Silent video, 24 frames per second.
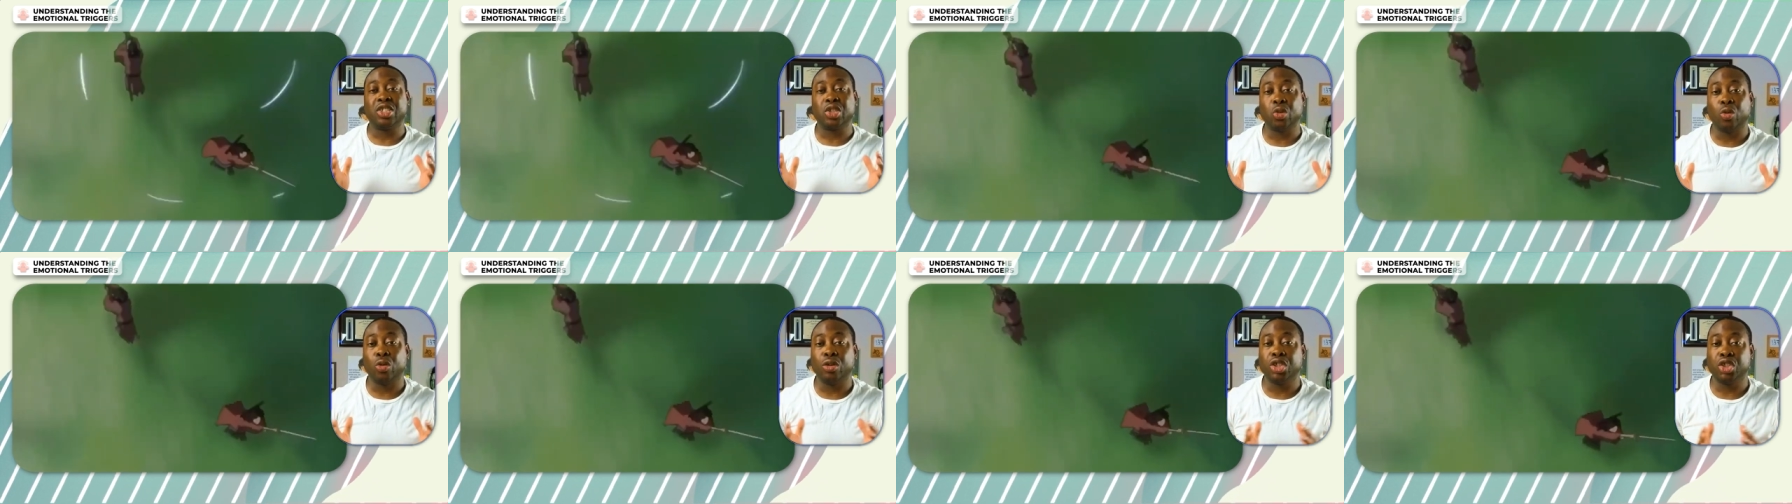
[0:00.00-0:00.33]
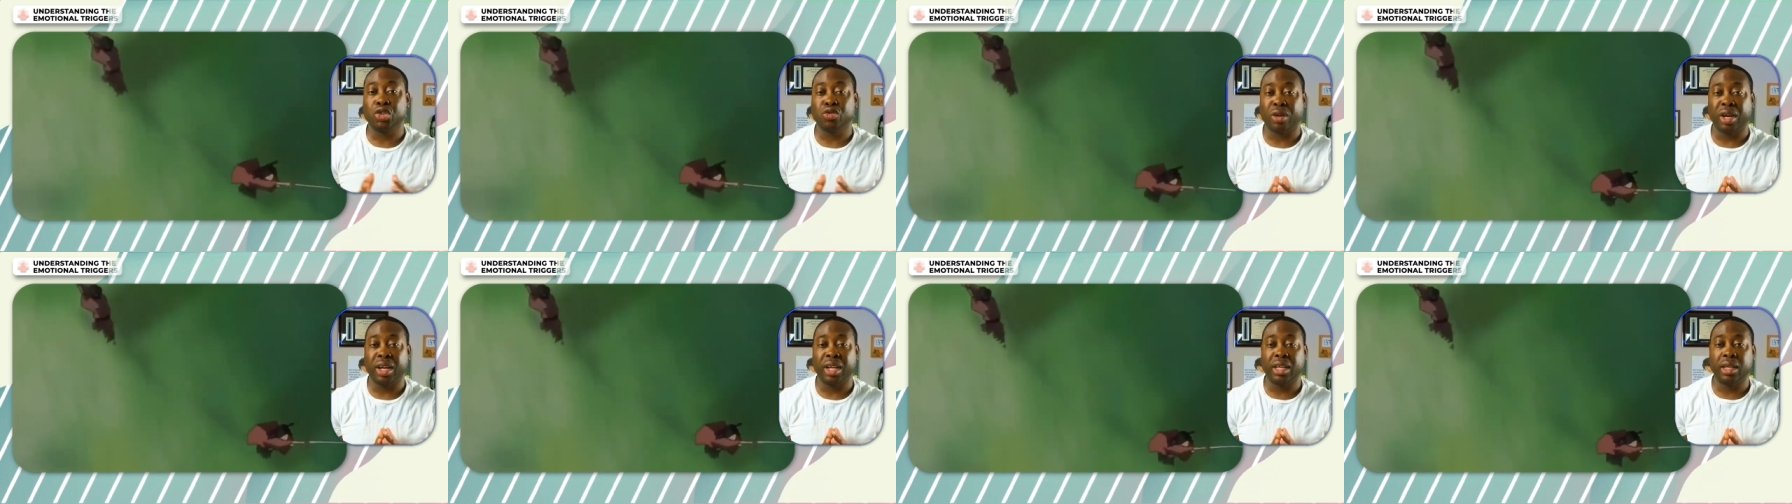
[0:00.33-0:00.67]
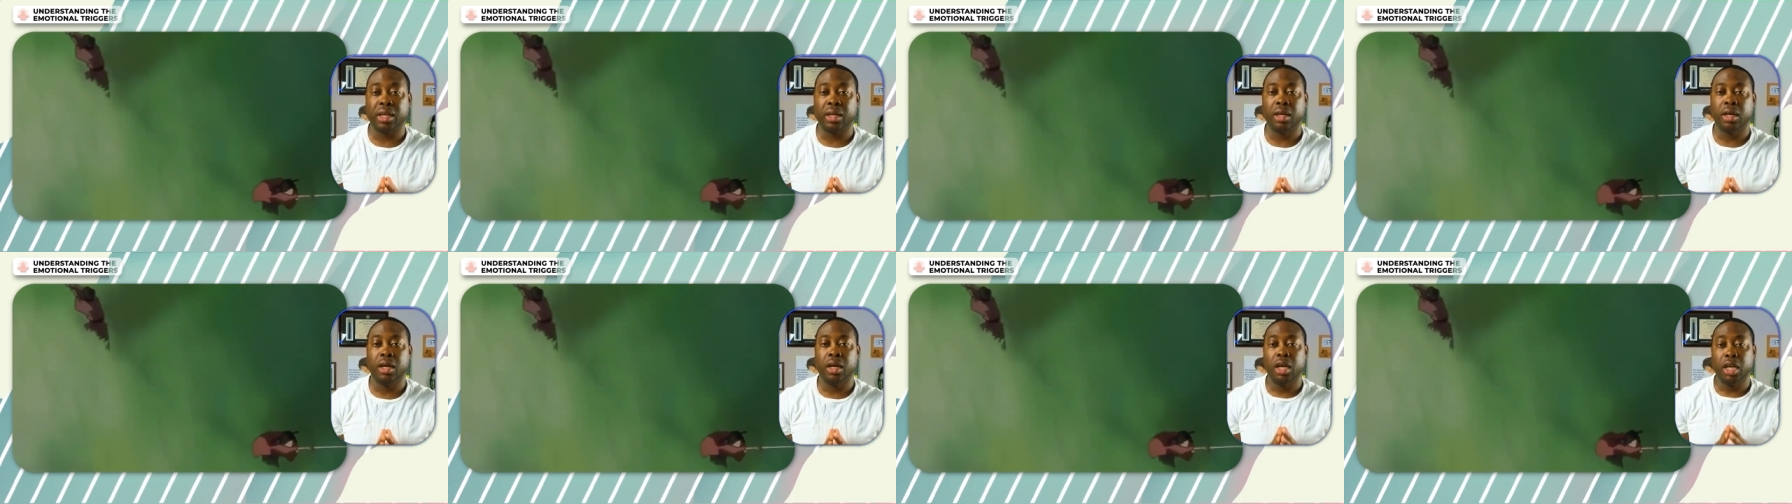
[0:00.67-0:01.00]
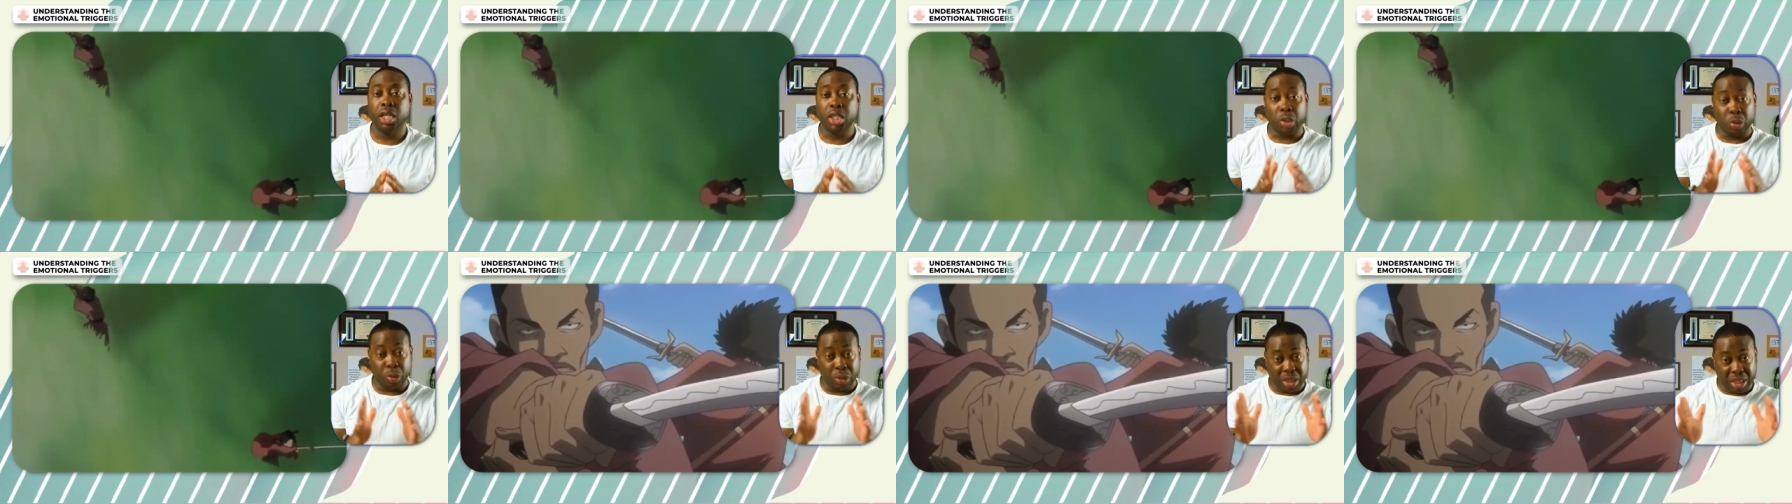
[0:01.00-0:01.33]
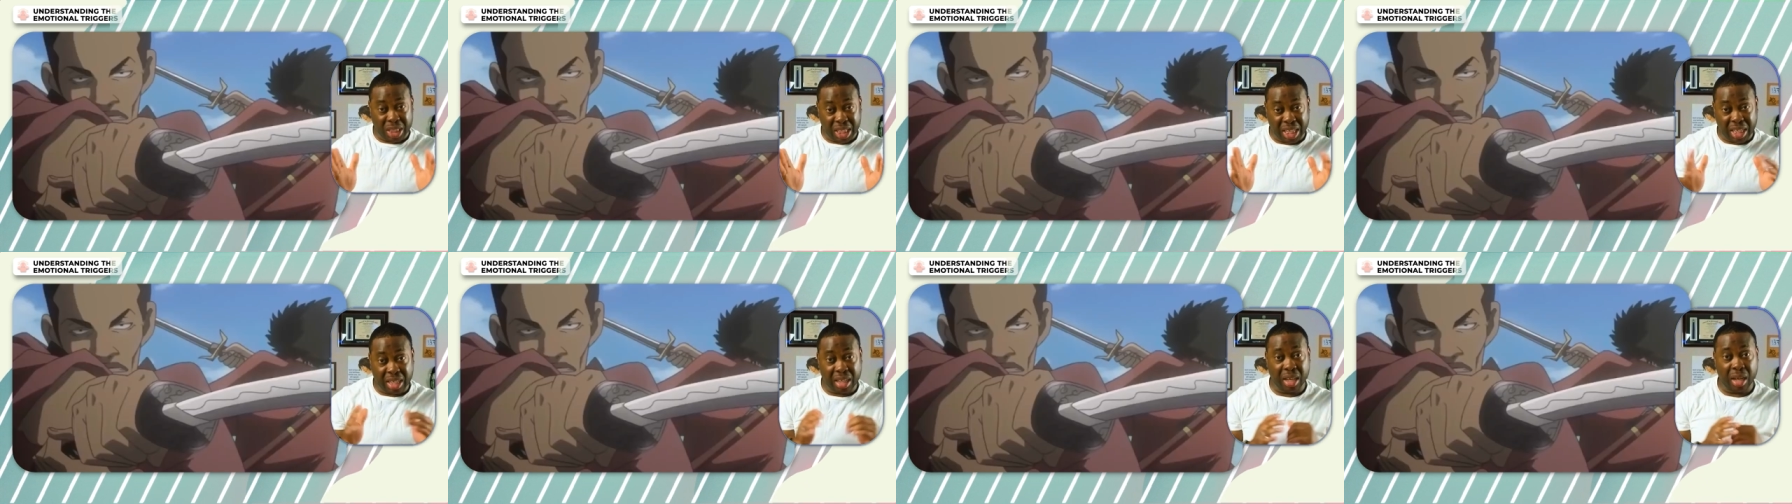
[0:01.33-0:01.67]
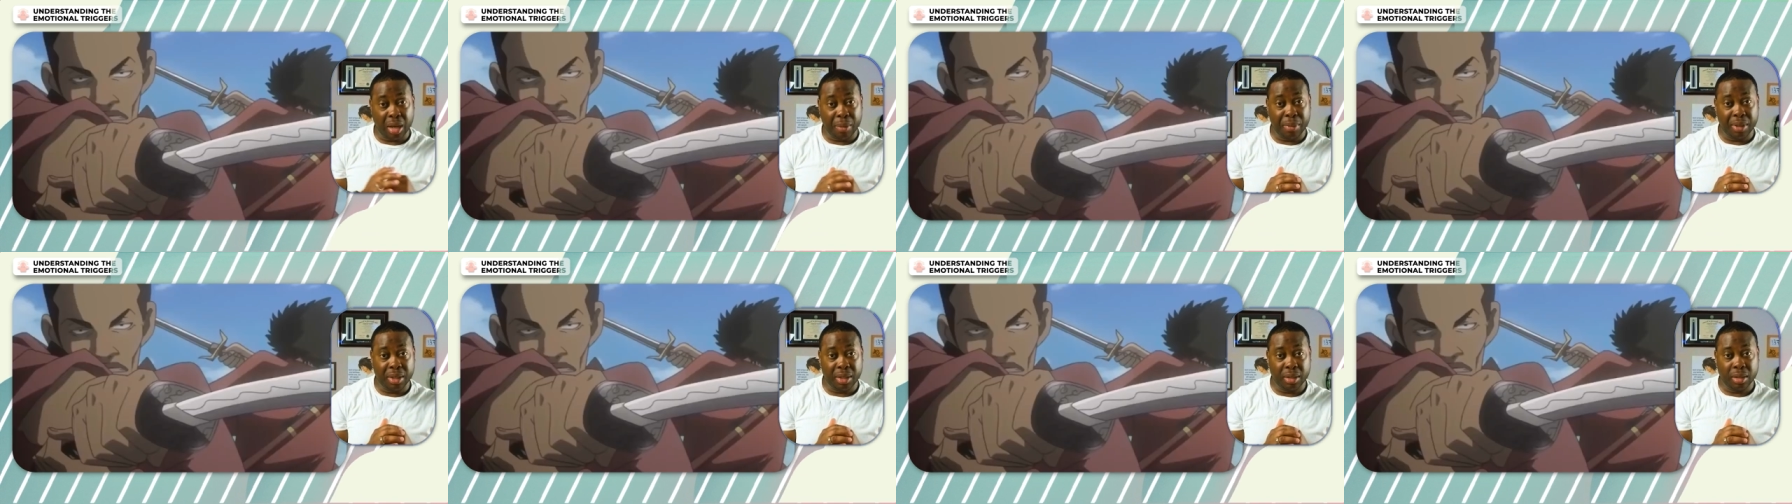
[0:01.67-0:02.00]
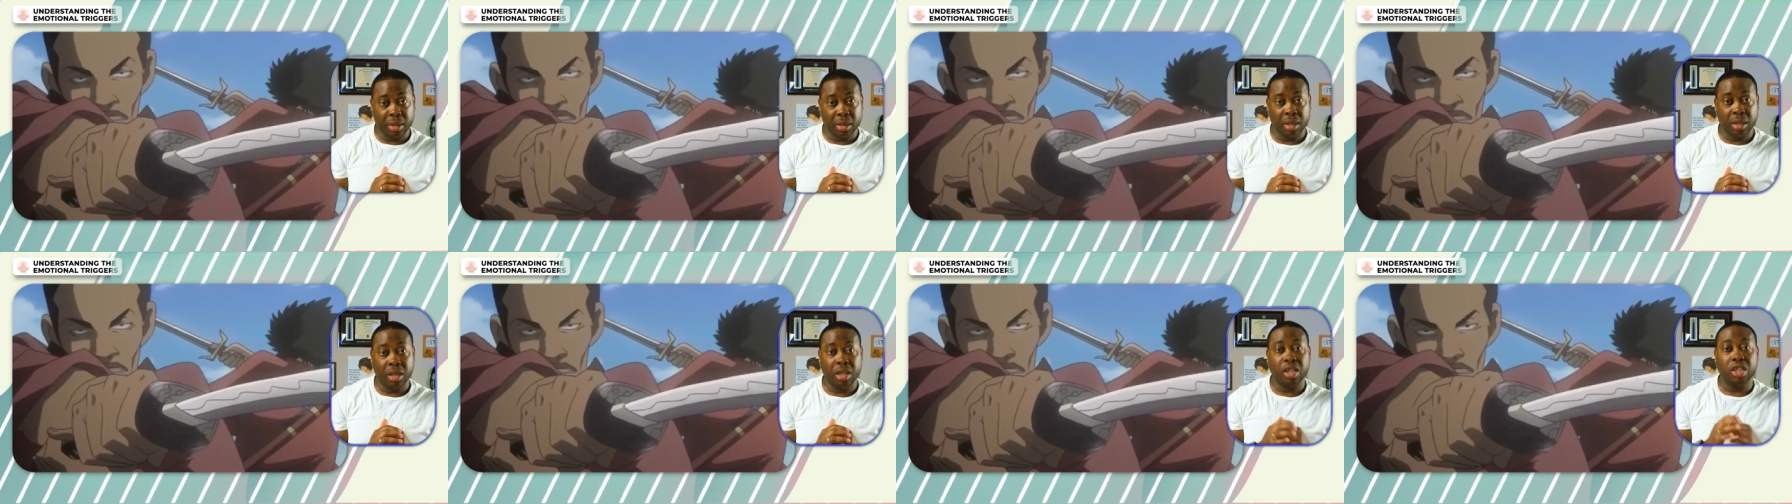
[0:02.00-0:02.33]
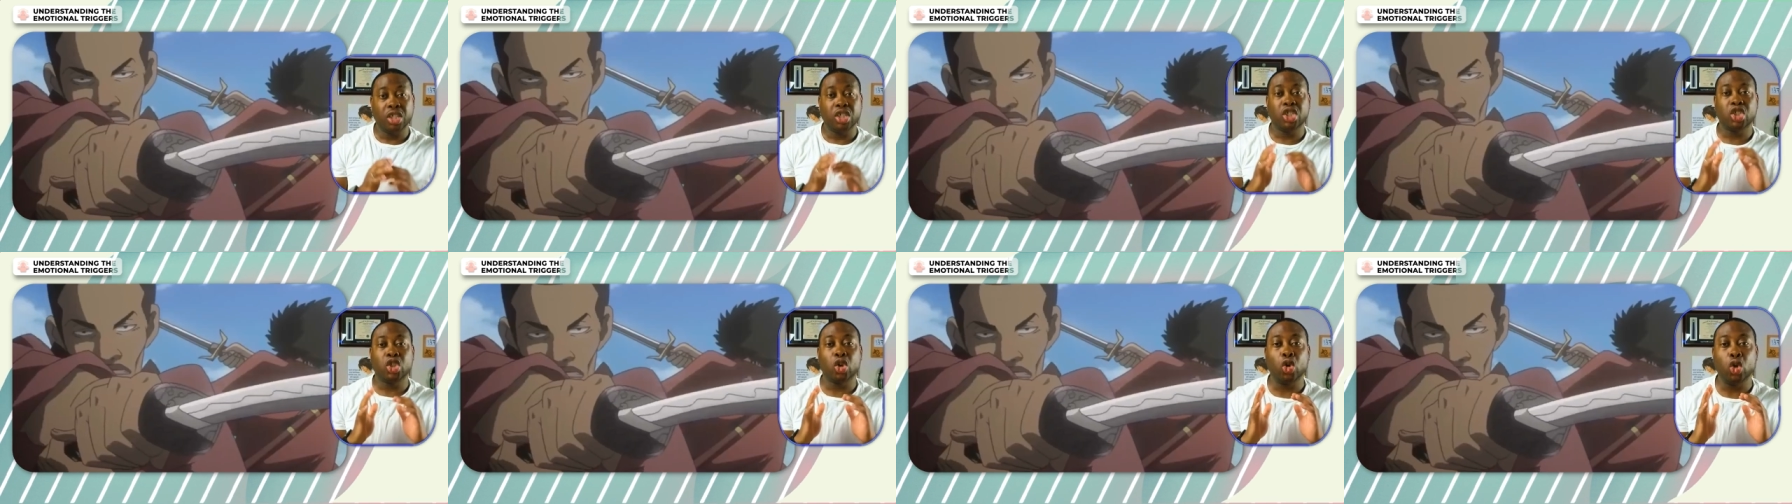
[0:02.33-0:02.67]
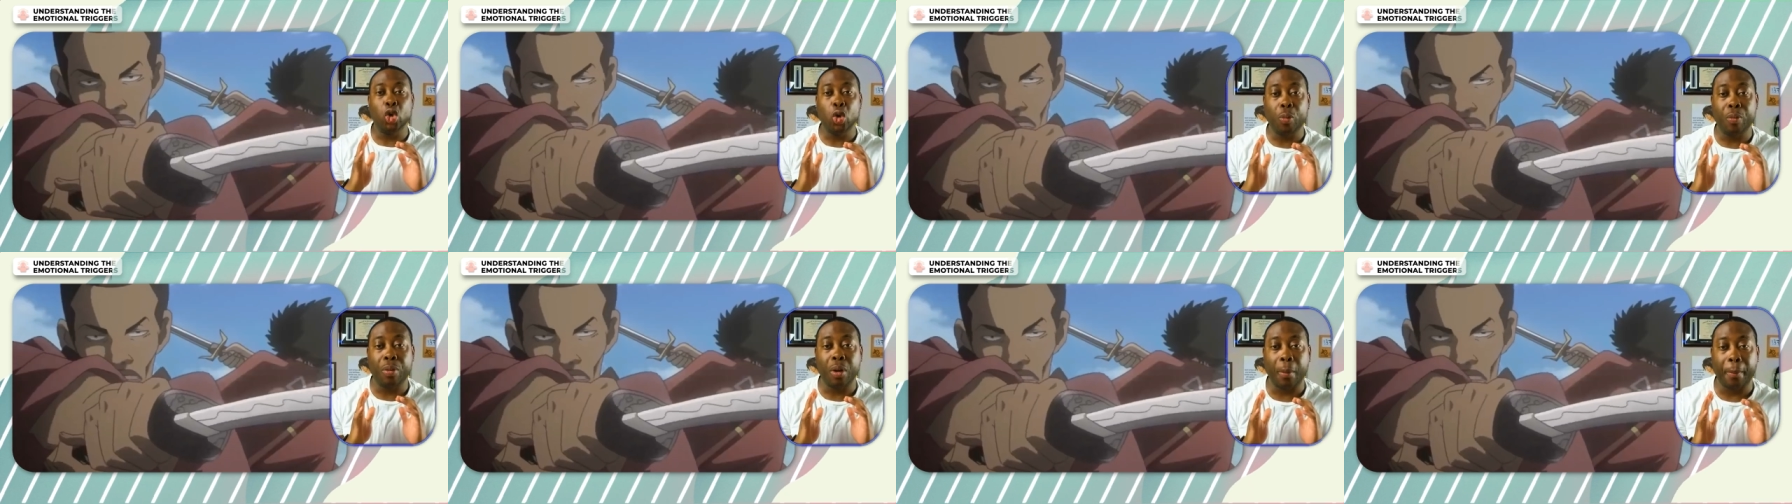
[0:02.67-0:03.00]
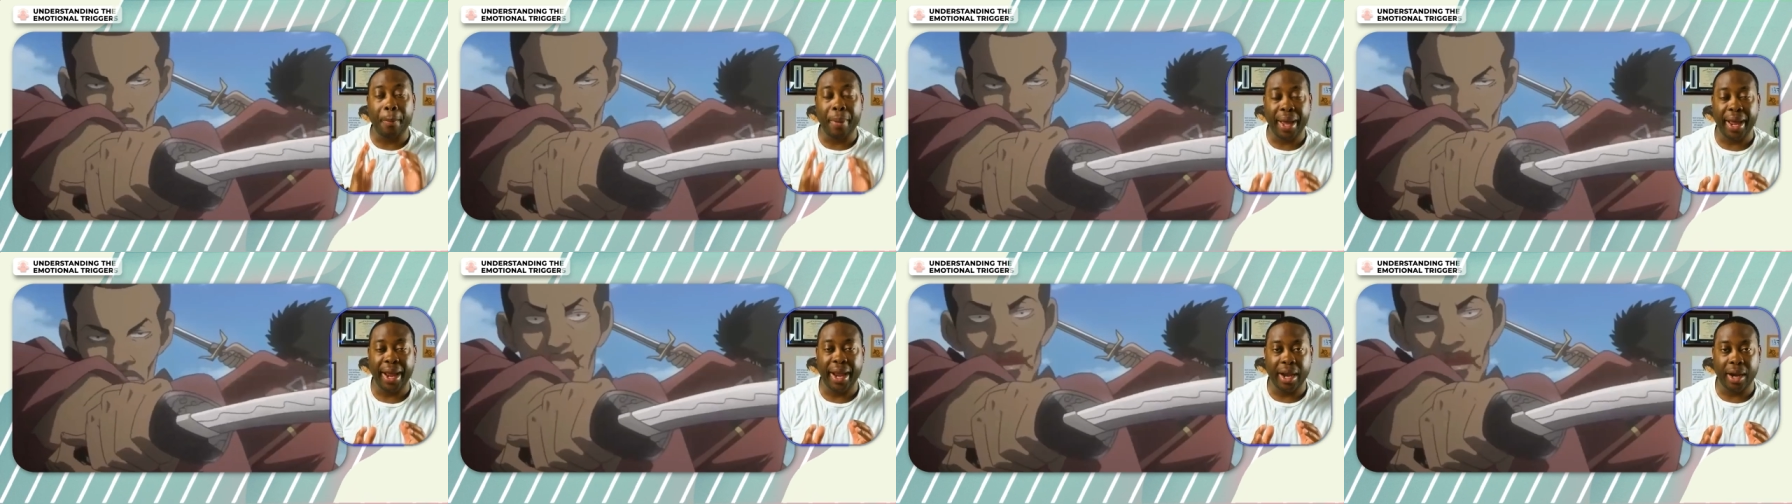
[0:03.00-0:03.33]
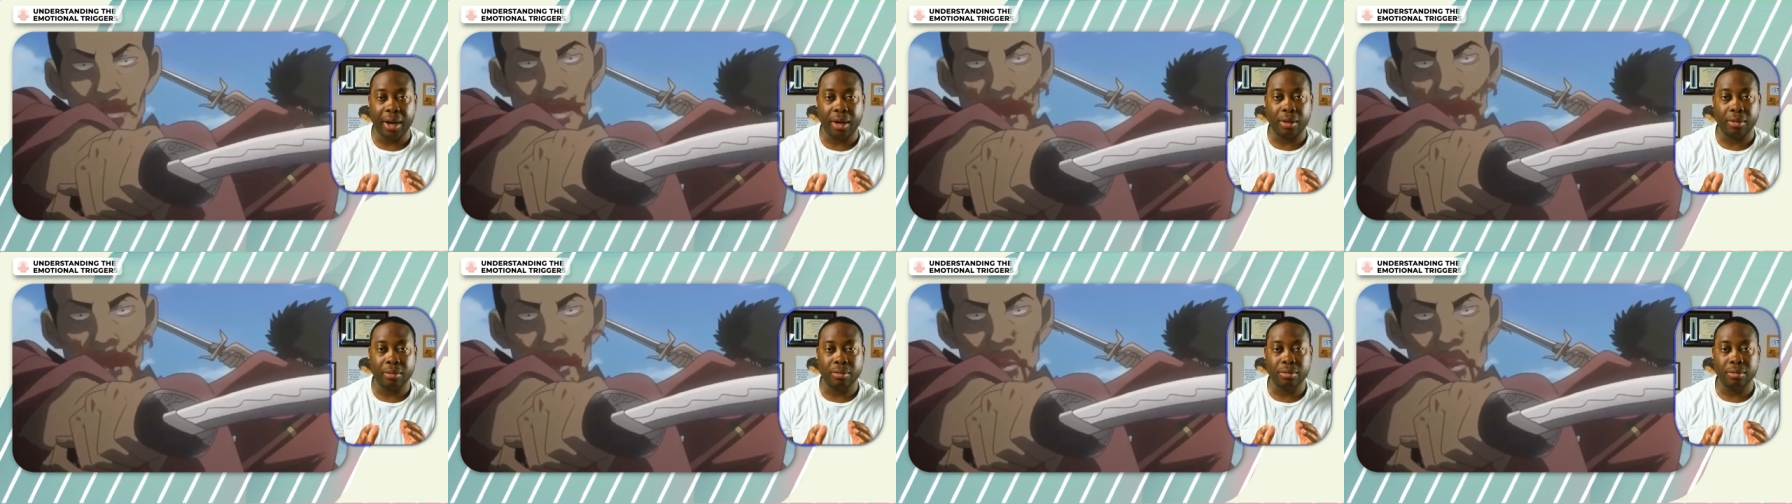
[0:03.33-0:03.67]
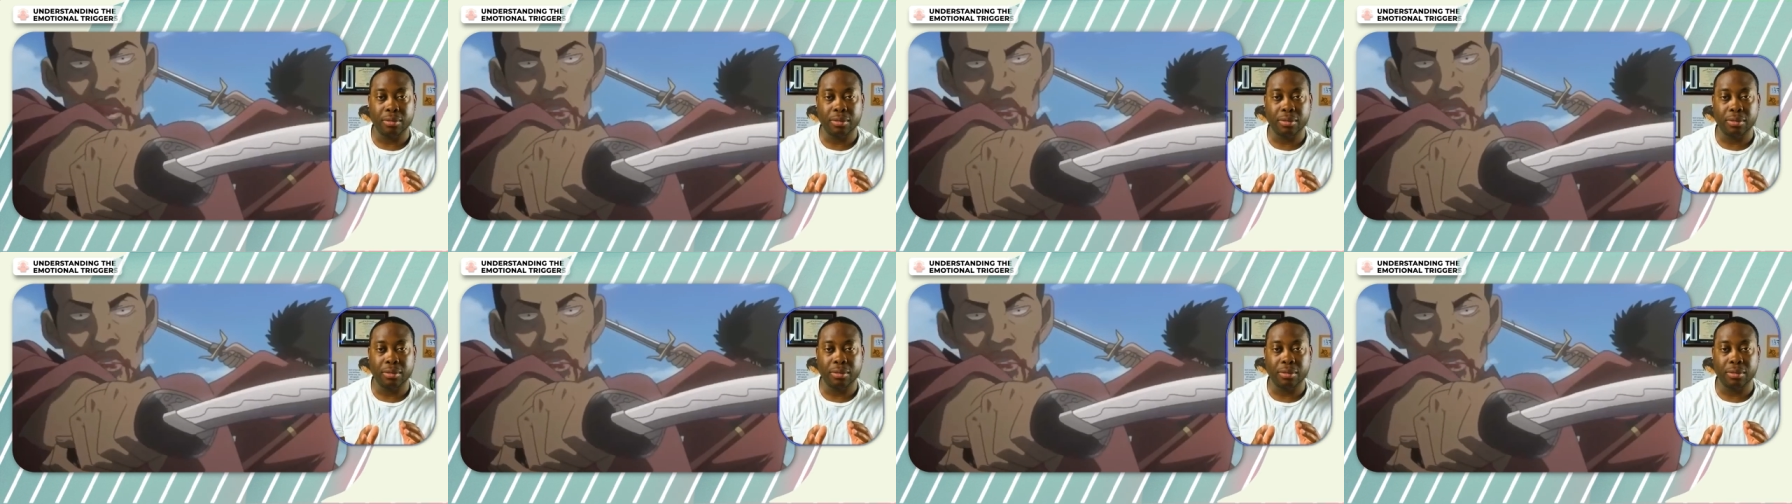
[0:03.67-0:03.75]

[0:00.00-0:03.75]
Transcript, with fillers: sword strike. You see it coming, so you prepare.